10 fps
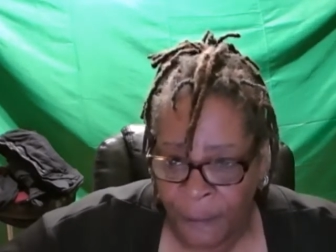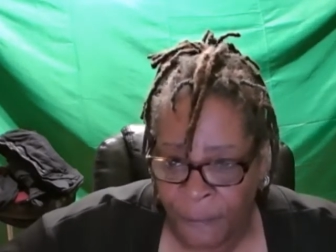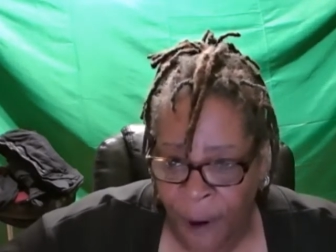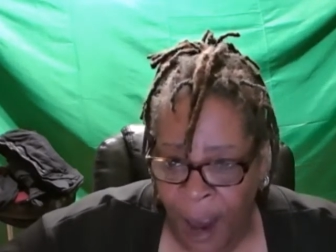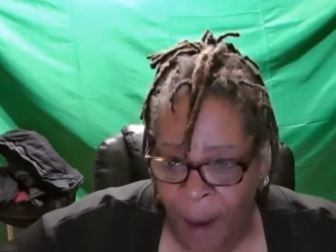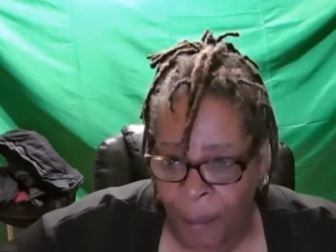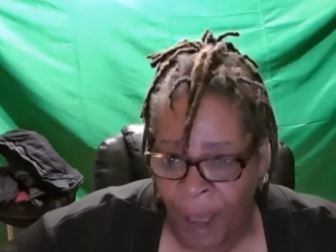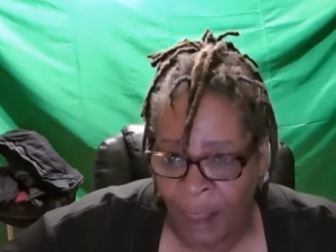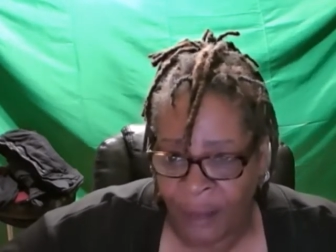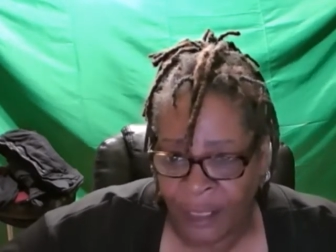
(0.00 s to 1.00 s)
for our
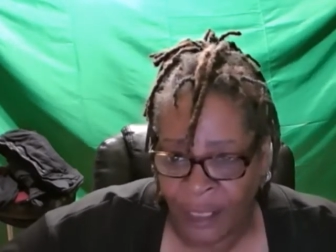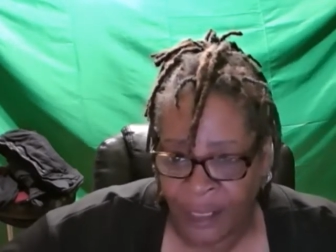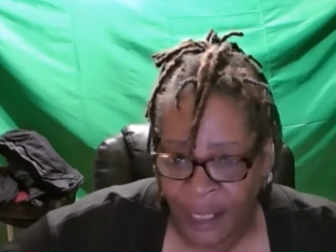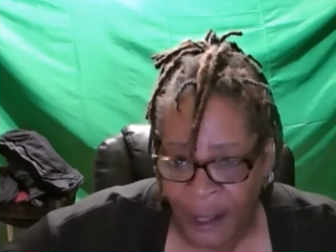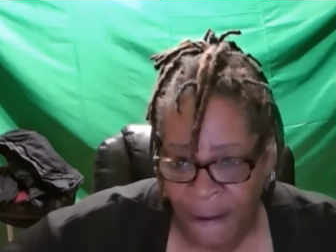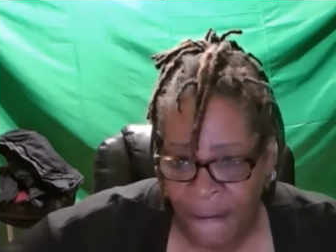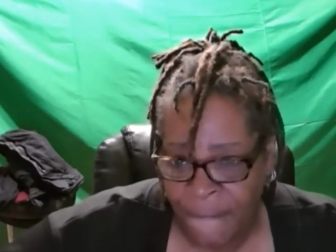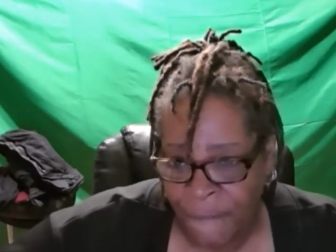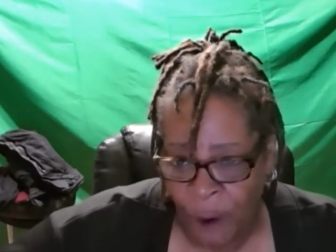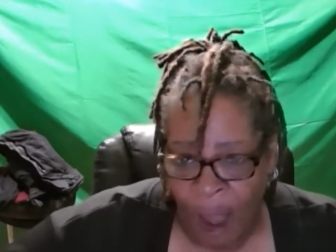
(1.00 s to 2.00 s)
politics,
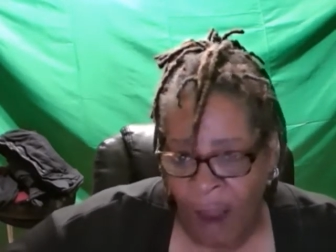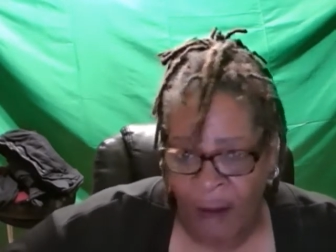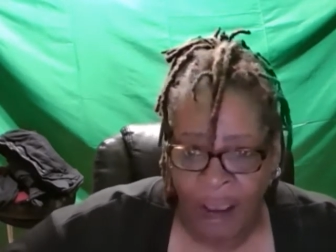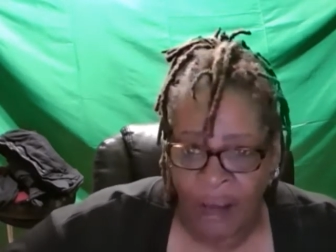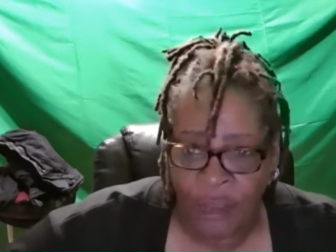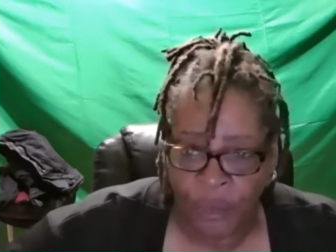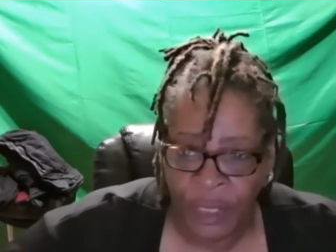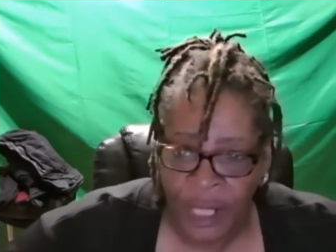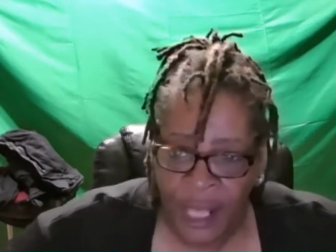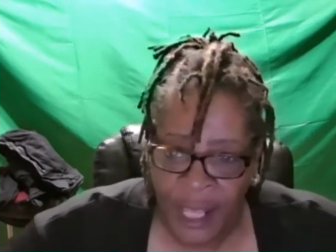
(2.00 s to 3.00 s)
and for our
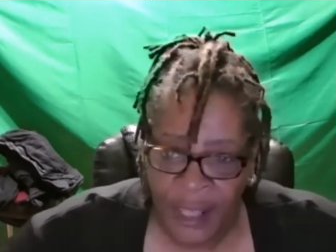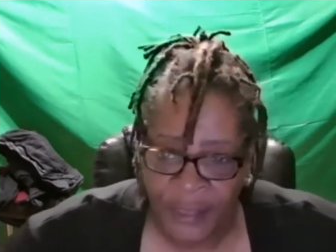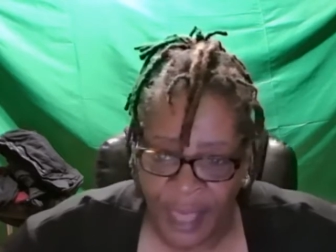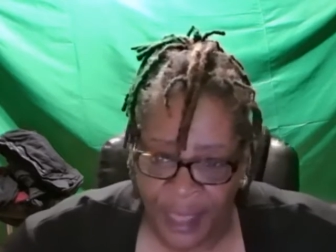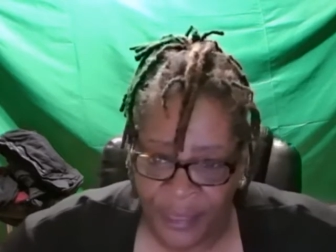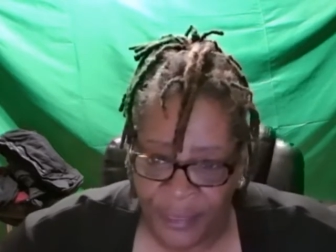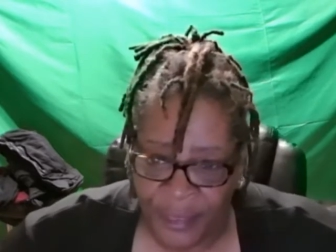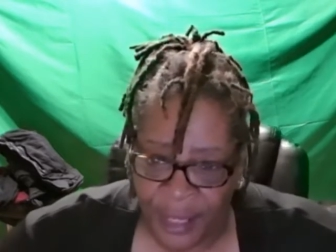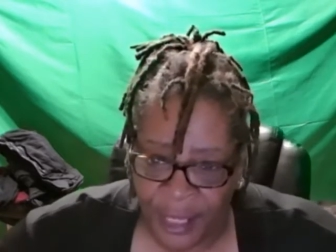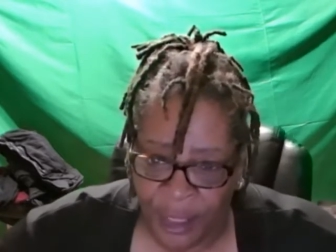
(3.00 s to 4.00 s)
country than
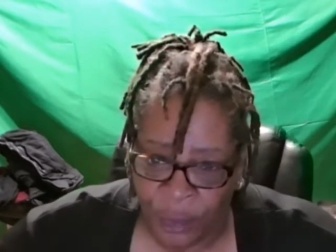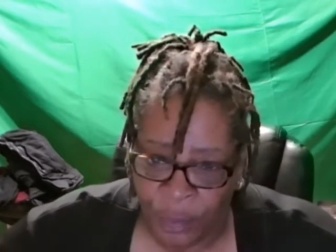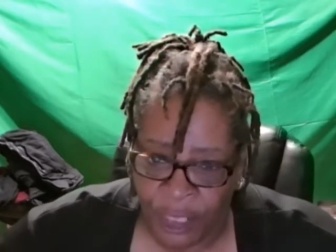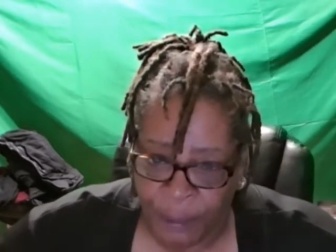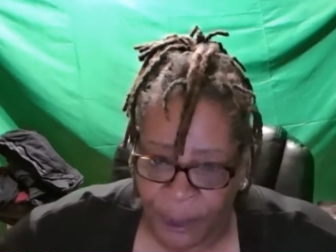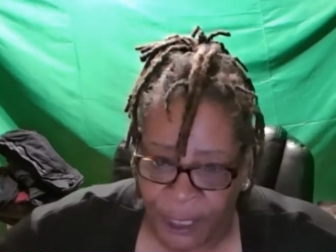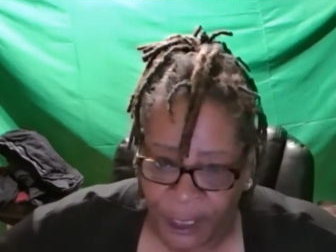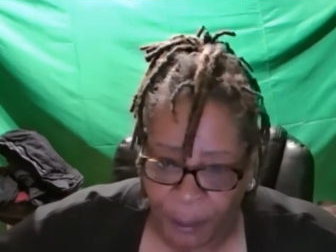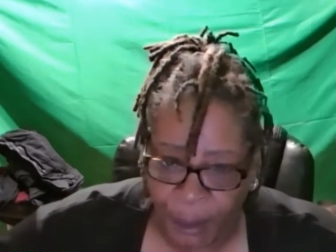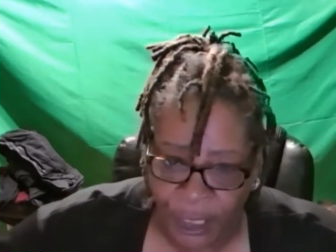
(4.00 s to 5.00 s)
the increased
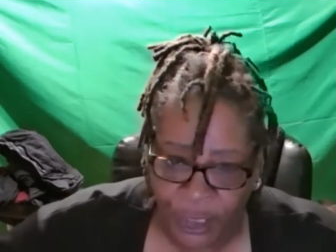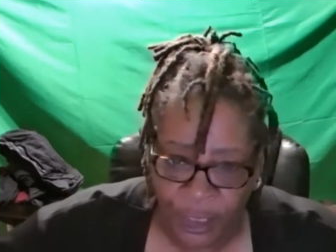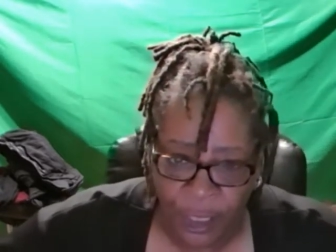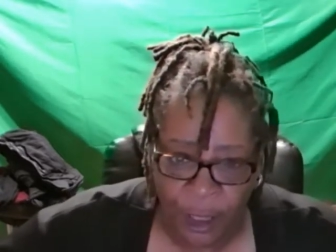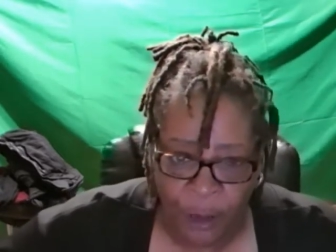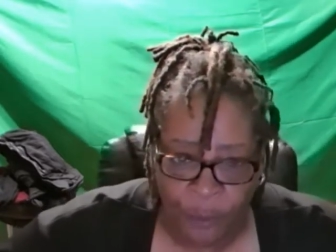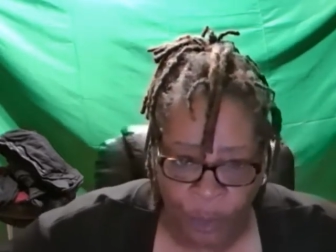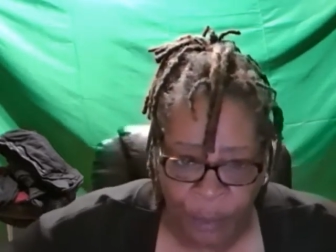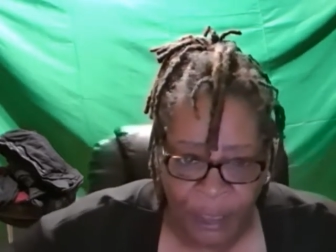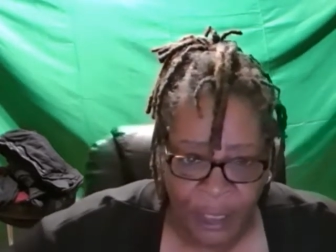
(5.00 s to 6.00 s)
participation of
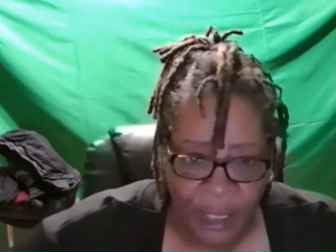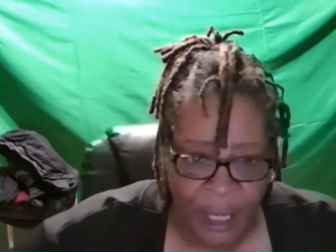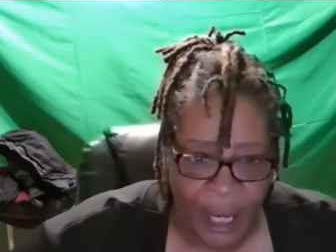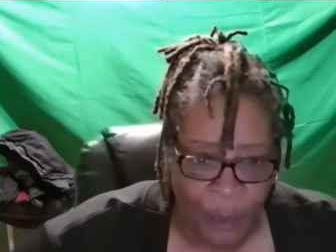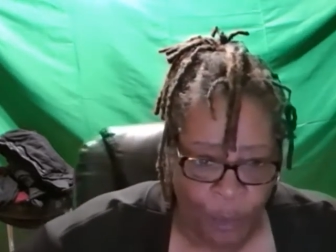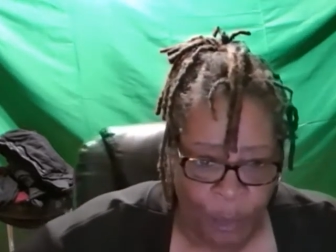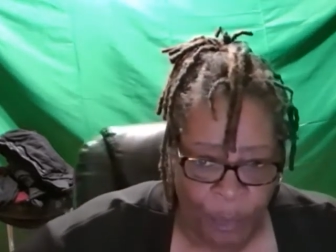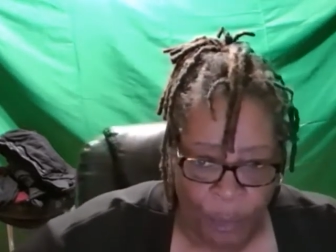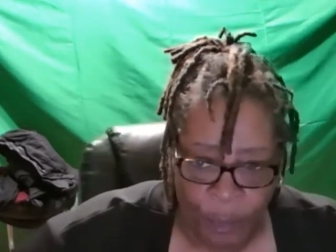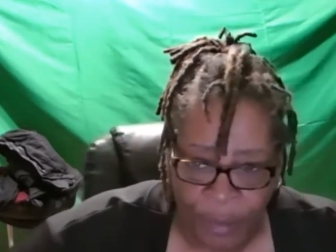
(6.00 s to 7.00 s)
women, and
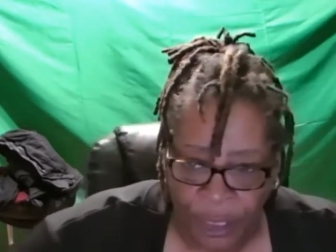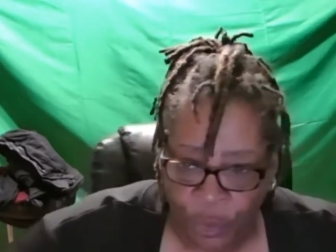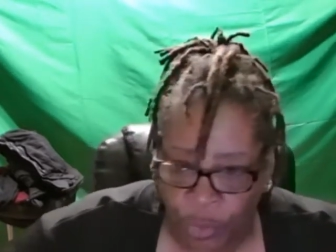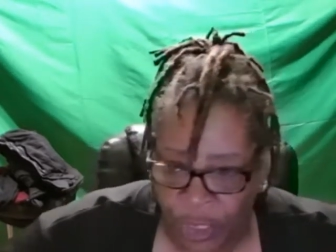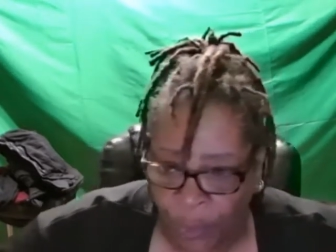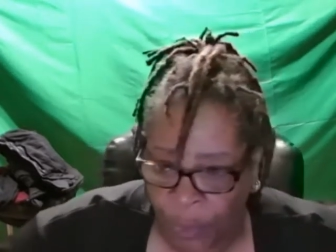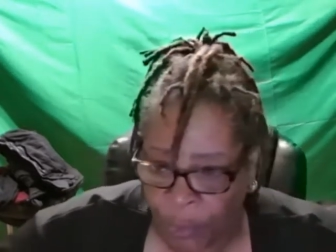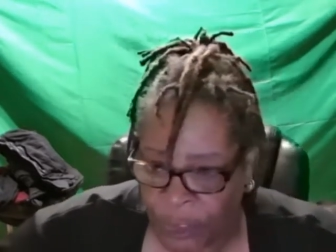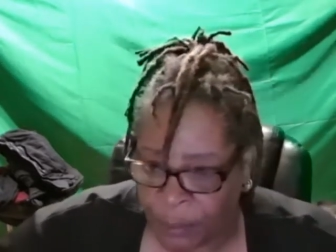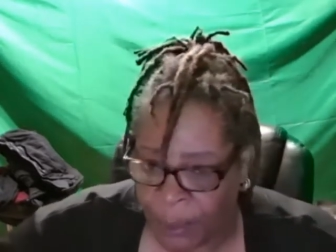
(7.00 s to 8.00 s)
women will be treated with
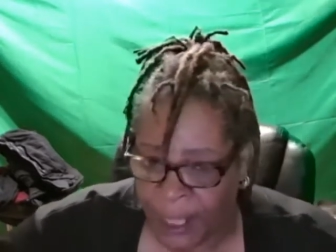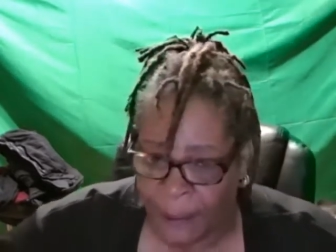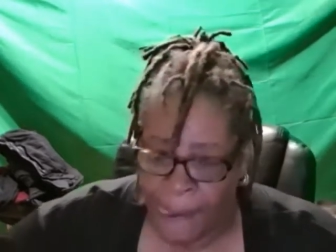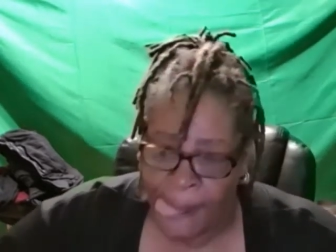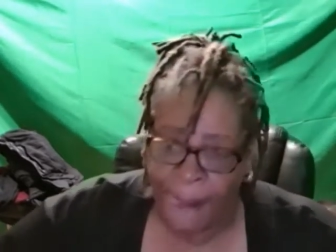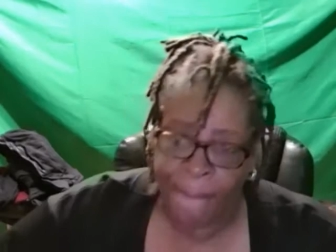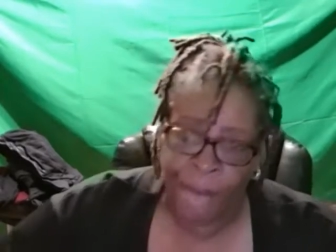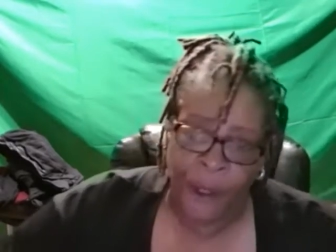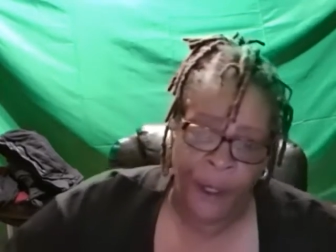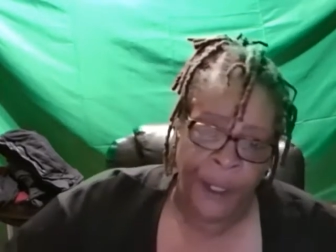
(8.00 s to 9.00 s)
respect.
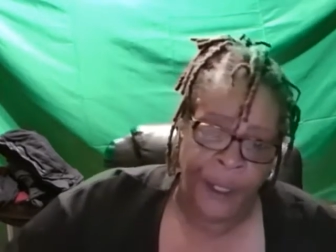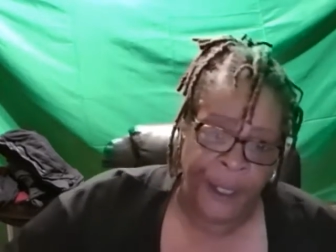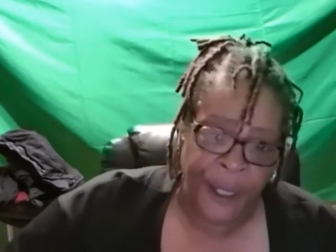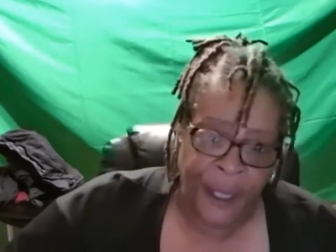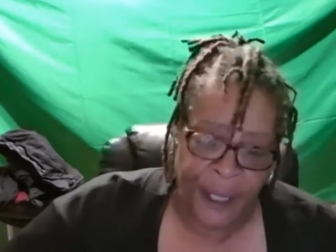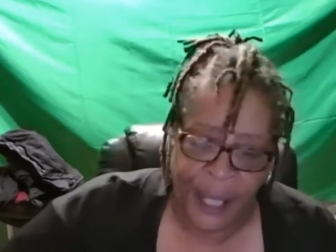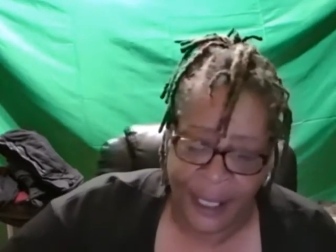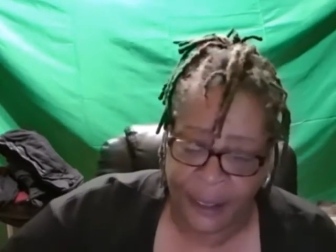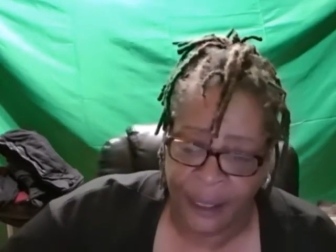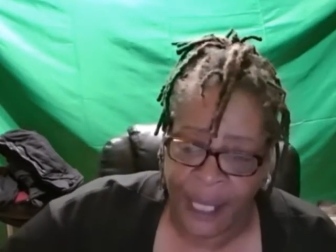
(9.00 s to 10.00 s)

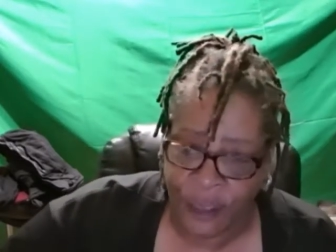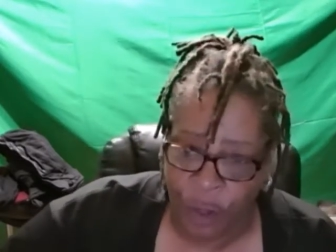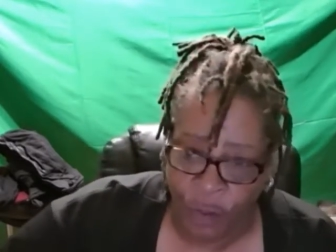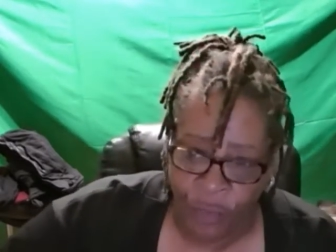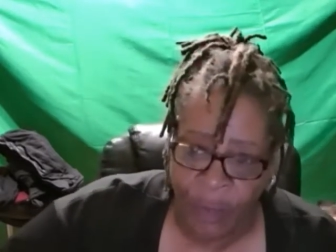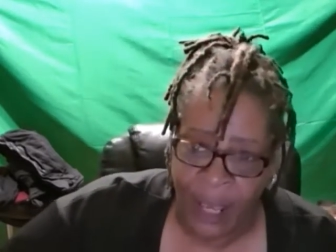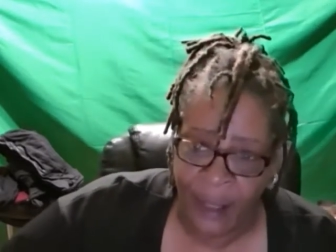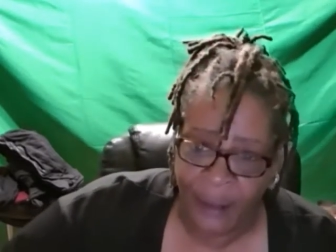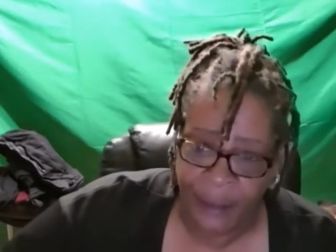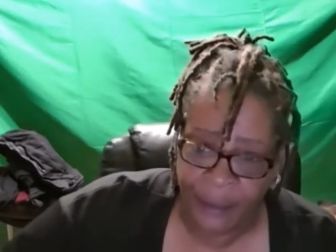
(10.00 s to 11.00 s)
That's that's all you got.